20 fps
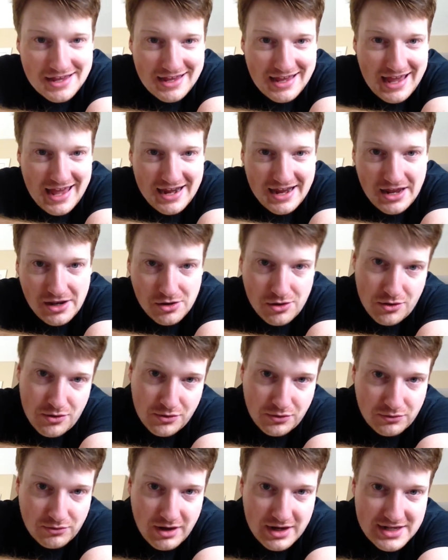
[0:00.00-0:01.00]
in a
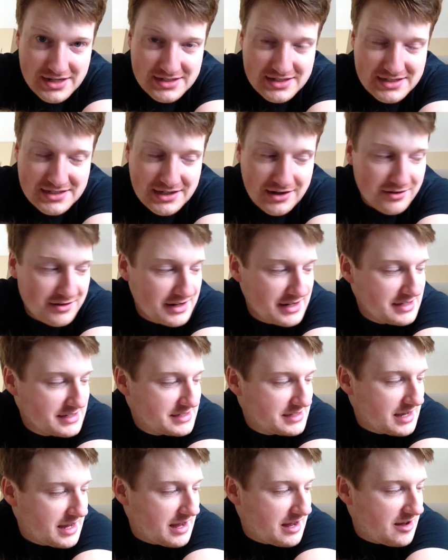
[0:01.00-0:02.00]
long-running
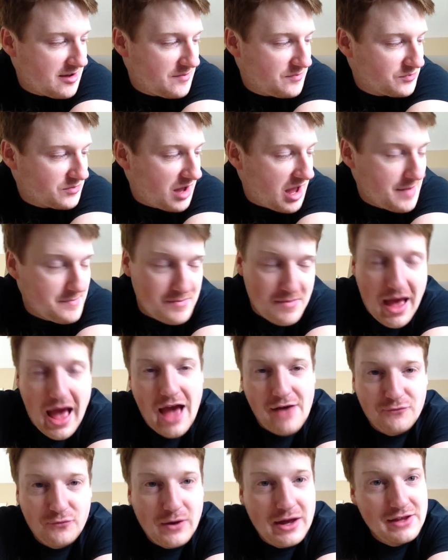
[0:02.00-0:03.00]
series. I'm
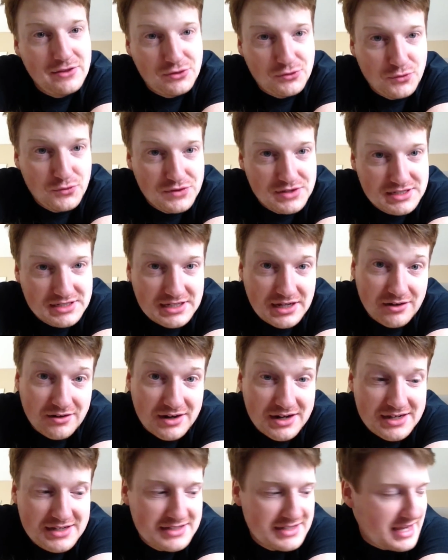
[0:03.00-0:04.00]
halfway through the
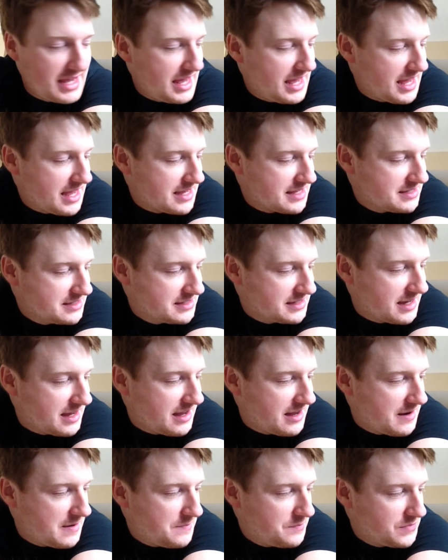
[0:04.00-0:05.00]
series, and
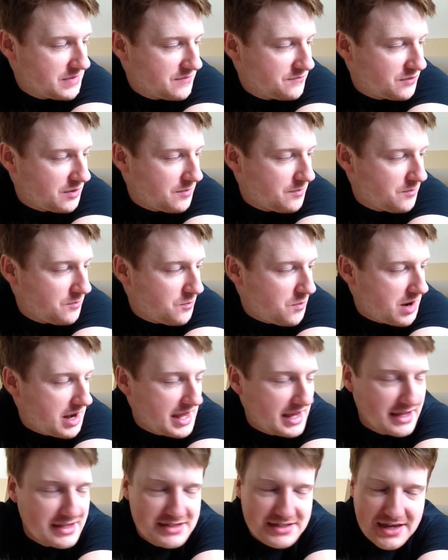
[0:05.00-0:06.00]
from what
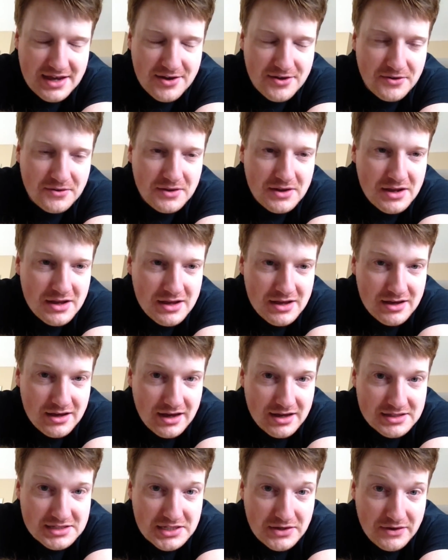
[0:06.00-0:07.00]
I can tell,
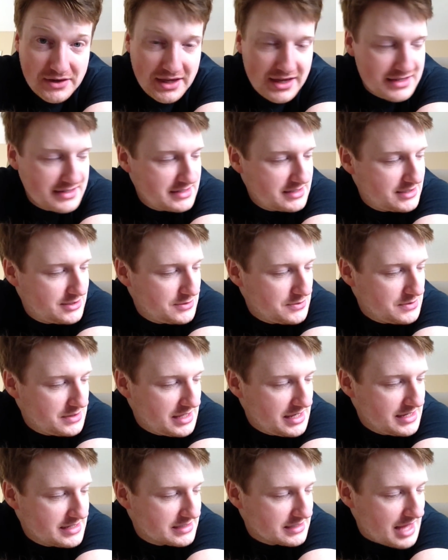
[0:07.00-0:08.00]
until it gets to
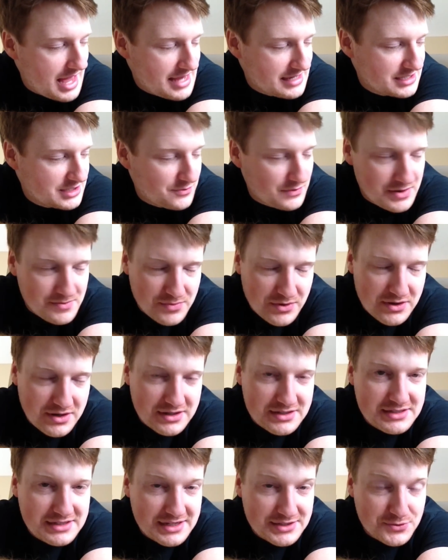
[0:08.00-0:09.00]
these last 3
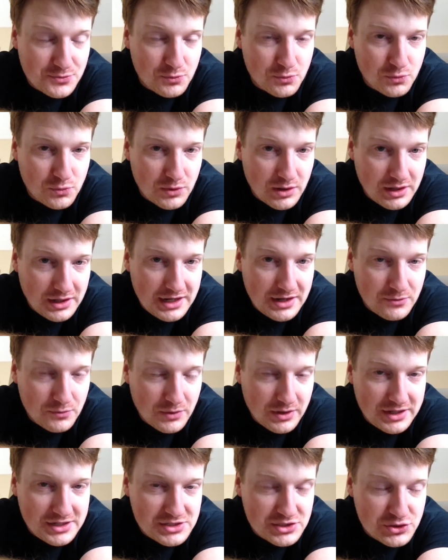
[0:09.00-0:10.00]
books, it
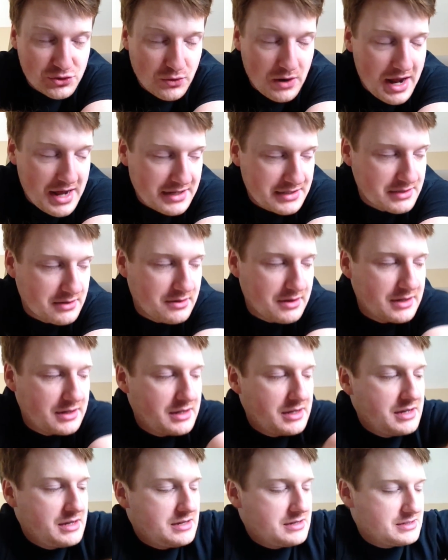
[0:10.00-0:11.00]
really just drags on.
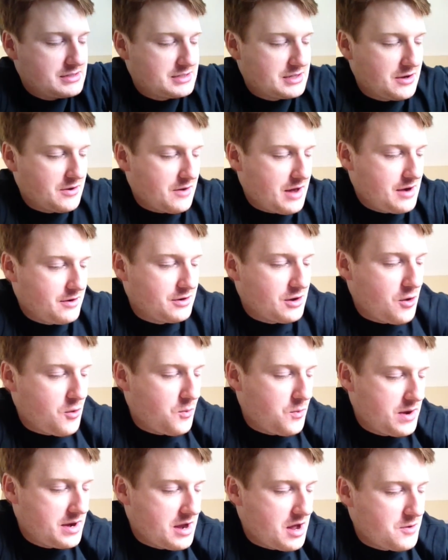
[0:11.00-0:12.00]
So I don't know
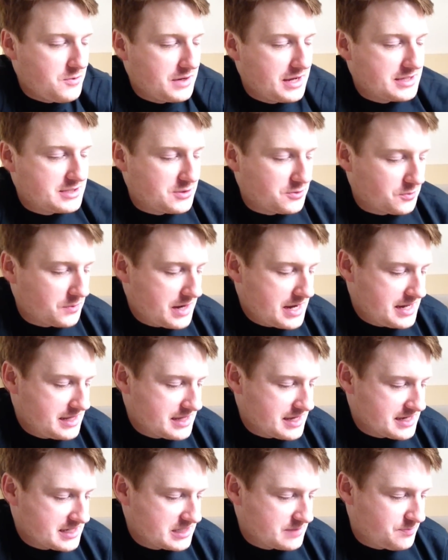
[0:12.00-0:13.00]
when I'll get to reading
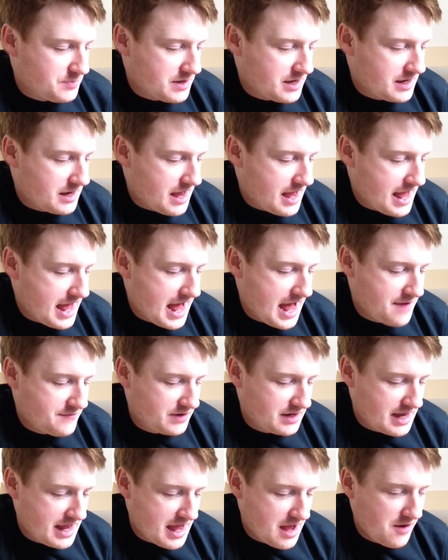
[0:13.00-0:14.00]
this, but I have
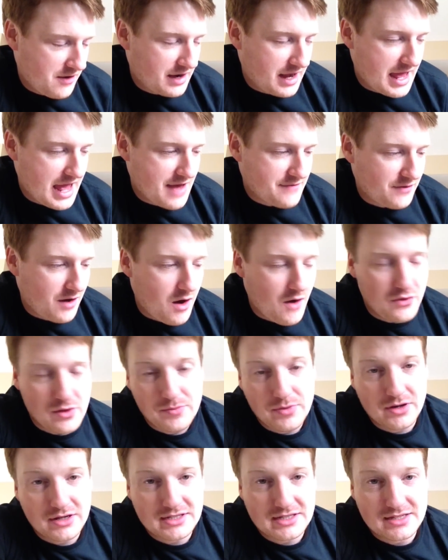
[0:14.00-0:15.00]
it now, and I have all the
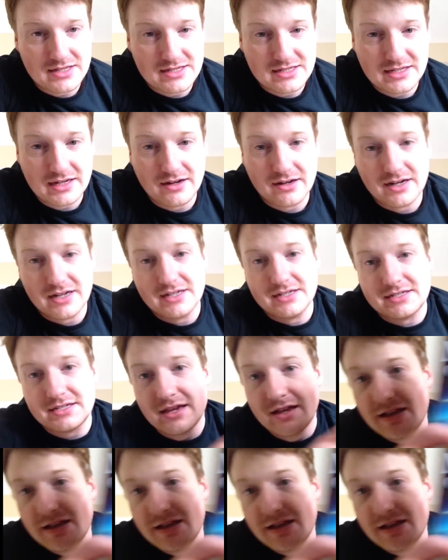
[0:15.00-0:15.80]
books in the series.